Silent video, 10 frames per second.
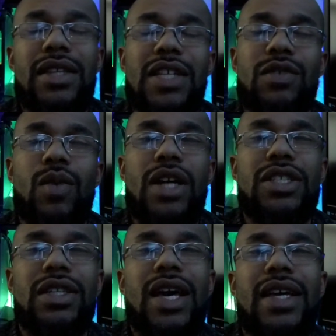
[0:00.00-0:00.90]
Thanks for
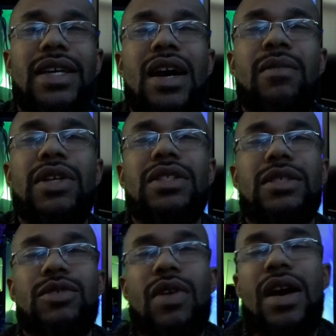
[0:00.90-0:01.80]
watching. Like, comment,
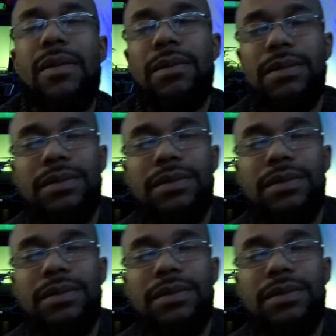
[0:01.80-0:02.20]
subscribe.